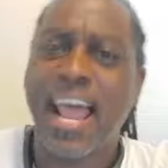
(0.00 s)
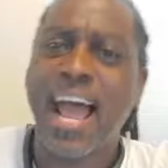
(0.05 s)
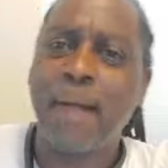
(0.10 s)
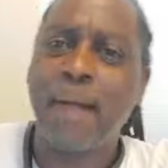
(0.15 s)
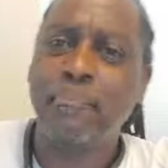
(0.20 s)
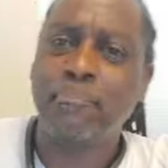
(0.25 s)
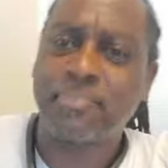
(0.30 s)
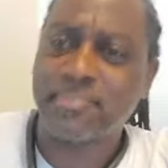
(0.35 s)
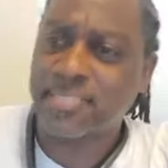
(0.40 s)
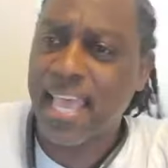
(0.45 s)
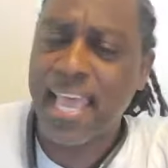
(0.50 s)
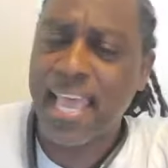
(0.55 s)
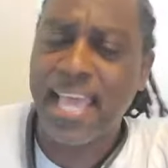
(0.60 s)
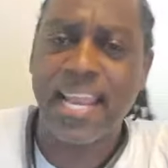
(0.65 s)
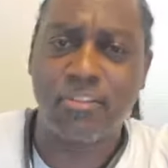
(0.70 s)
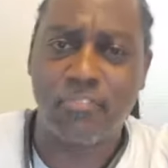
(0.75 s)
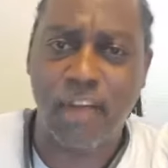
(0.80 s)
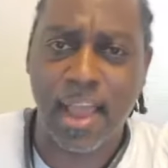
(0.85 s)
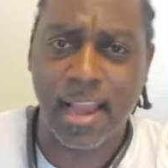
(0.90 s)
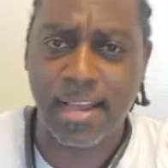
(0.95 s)
I'm saying
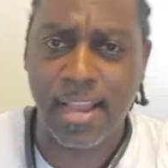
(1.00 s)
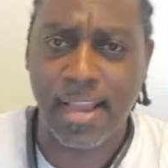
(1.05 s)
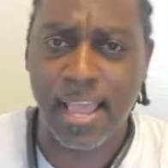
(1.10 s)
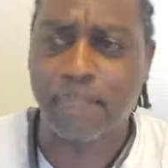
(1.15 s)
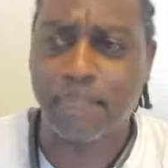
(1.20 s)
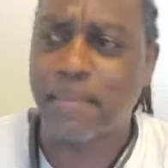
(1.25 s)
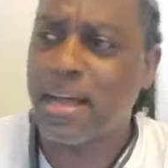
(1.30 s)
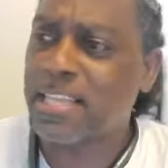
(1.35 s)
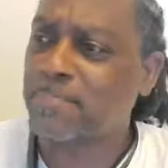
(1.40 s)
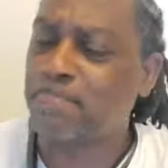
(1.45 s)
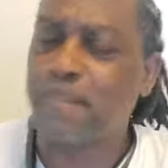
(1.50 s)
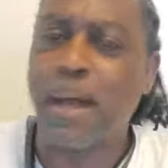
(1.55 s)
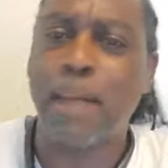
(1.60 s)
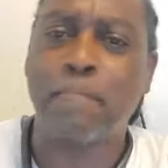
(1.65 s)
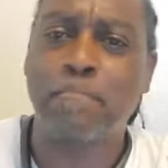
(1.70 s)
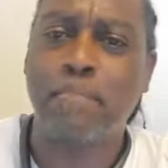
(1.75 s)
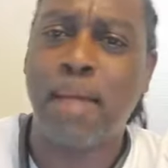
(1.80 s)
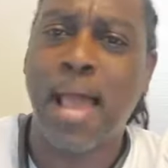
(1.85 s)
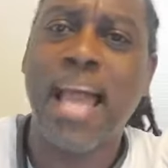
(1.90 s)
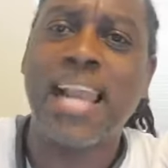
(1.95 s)
it right now.
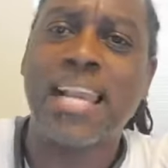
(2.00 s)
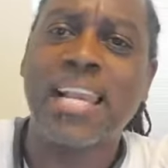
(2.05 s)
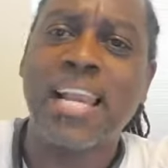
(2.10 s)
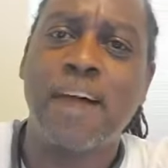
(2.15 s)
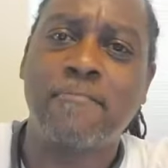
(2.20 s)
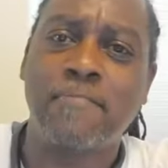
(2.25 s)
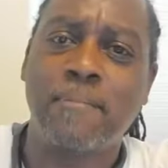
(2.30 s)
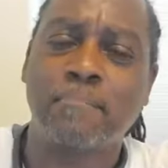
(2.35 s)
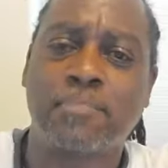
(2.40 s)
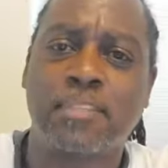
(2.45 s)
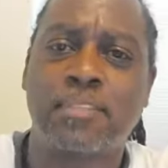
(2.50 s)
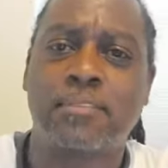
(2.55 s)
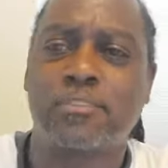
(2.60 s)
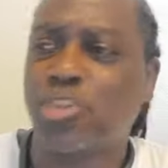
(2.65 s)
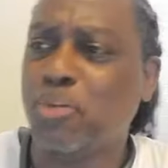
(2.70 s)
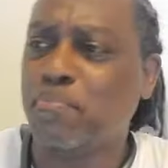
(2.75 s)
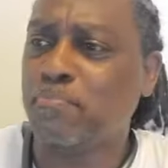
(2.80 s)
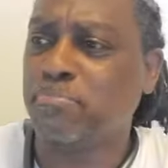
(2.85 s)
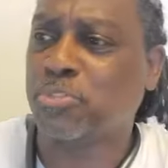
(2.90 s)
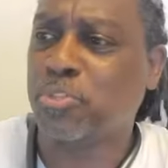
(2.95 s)
My love him
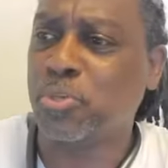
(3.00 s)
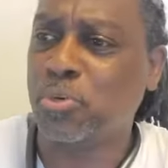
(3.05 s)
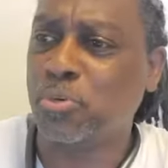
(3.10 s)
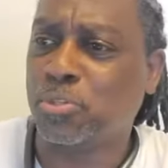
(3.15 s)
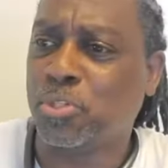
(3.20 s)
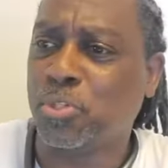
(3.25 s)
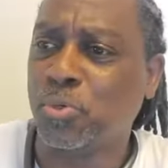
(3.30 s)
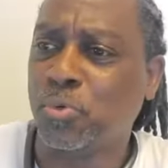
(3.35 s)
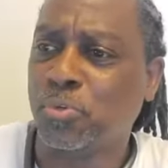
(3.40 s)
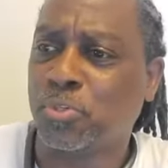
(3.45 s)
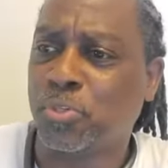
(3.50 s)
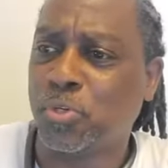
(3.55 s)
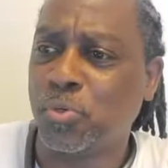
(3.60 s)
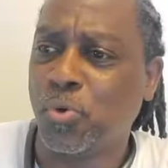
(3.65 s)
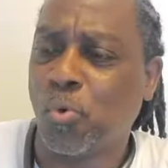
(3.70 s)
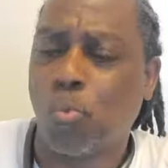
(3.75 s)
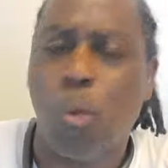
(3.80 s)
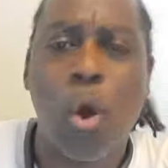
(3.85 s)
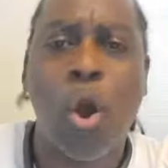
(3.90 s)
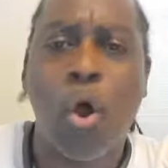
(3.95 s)
to the
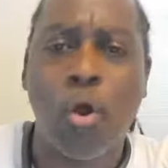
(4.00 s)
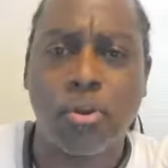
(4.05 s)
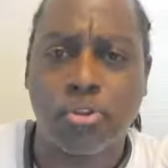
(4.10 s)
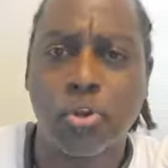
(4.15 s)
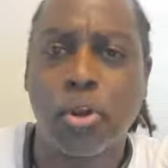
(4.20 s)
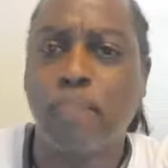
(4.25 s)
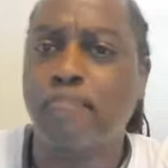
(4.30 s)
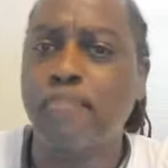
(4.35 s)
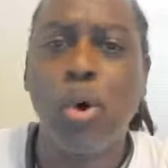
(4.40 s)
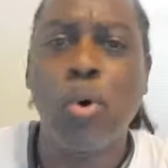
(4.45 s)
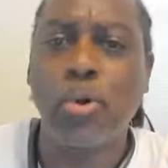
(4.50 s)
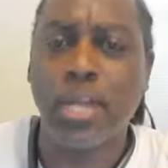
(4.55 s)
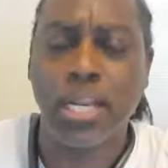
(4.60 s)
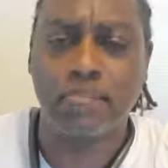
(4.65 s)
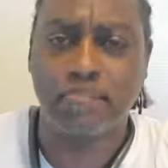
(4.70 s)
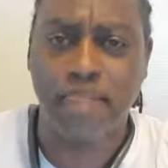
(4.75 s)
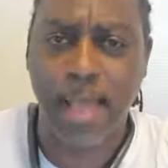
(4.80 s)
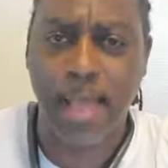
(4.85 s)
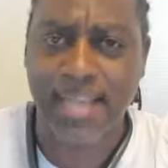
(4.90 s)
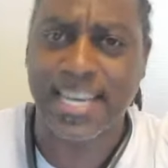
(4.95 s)
world, to the moon
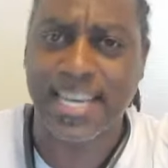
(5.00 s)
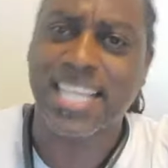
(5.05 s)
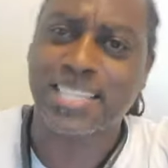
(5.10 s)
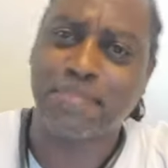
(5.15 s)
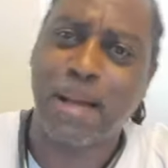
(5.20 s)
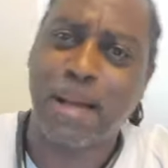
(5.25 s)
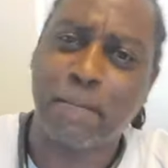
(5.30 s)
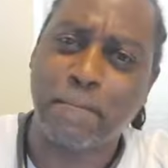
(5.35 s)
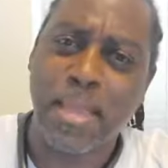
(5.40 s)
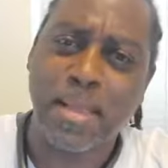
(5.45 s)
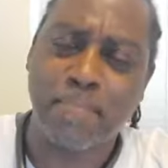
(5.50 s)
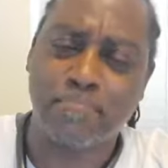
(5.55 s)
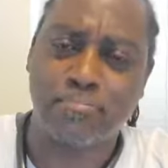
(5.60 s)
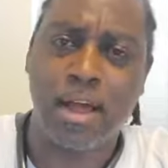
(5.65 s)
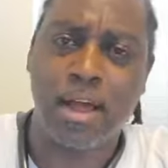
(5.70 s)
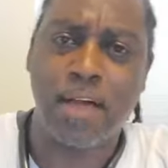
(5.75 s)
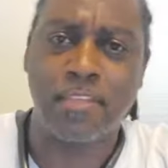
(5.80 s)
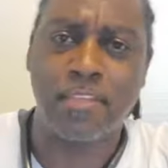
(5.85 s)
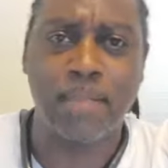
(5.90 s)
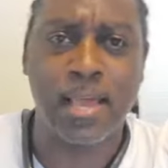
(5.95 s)
and back. That's my big
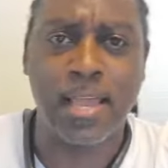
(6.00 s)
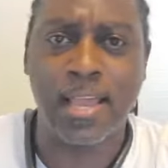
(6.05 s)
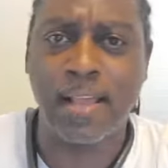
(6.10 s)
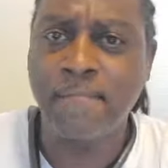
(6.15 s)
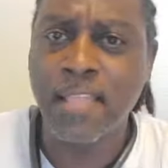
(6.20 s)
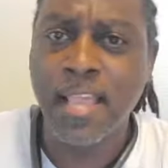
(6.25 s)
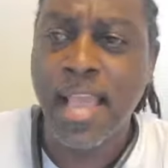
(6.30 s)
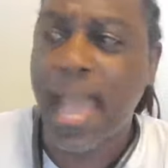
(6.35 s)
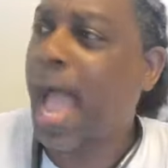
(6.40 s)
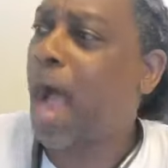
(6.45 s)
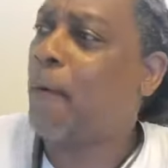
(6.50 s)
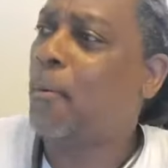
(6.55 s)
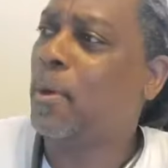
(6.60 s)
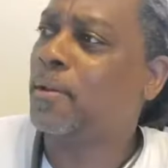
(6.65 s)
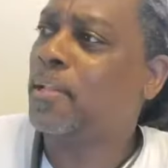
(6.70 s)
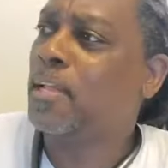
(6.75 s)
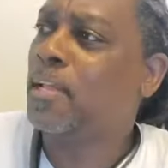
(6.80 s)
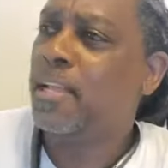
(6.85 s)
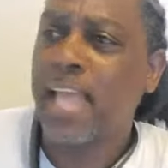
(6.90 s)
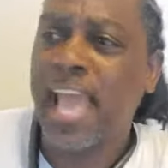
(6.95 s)
brother, man. I would
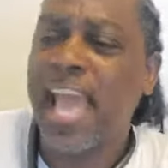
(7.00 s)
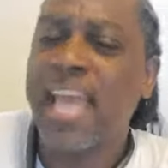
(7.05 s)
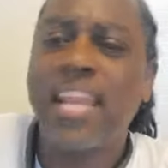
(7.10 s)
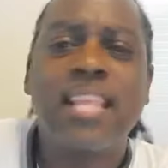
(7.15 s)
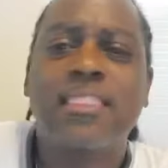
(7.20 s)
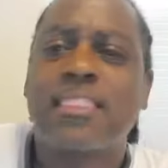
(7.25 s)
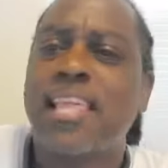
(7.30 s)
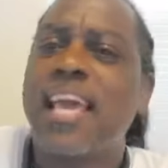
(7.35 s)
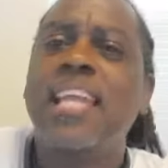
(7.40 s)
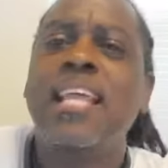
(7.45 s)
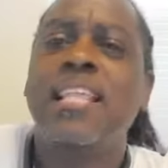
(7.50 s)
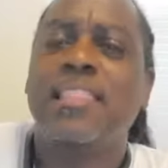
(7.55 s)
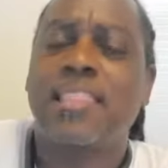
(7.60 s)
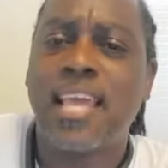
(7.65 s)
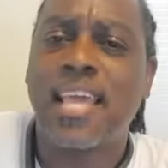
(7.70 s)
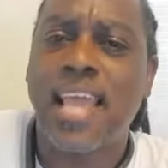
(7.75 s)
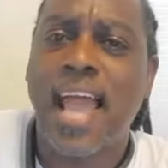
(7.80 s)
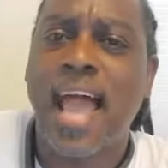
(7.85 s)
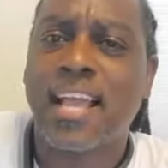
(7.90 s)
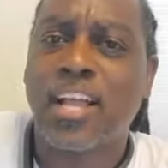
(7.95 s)

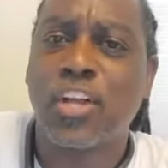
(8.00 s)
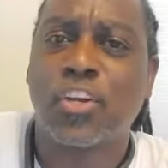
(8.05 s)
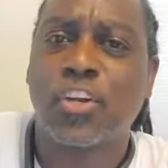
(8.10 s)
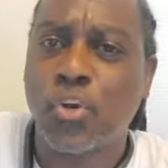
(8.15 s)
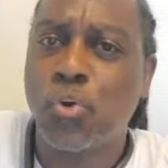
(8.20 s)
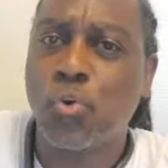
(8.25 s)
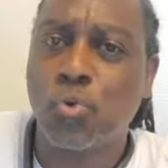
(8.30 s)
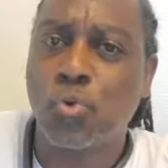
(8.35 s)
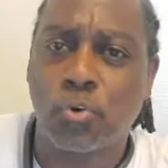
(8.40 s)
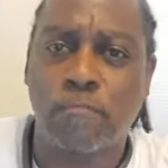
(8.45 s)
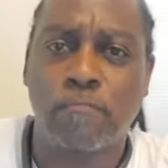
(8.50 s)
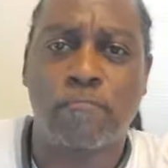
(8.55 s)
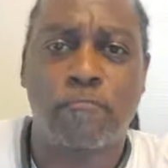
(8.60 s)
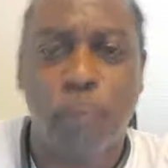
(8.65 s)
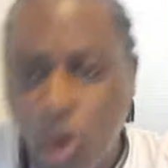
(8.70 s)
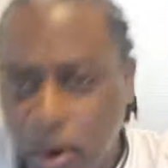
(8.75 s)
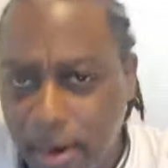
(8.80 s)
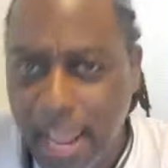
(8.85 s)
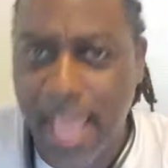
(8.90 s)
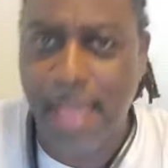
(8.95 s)
anything I could do
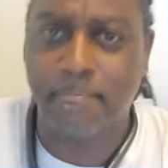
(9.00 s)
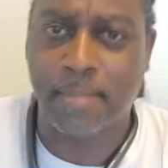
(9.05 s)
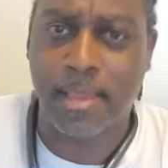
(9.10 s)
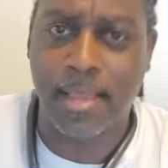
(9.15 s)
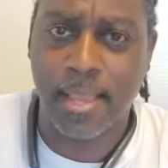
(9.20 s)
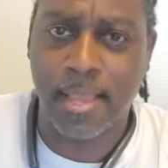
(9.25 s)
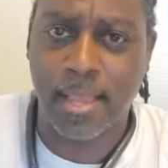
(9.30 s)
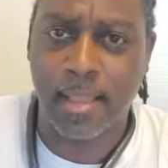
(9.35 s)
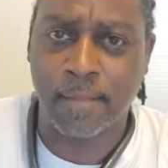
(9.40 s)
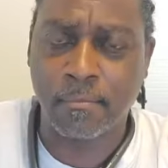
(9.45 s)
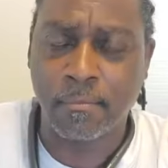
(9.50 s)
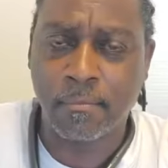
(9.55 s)
for that man.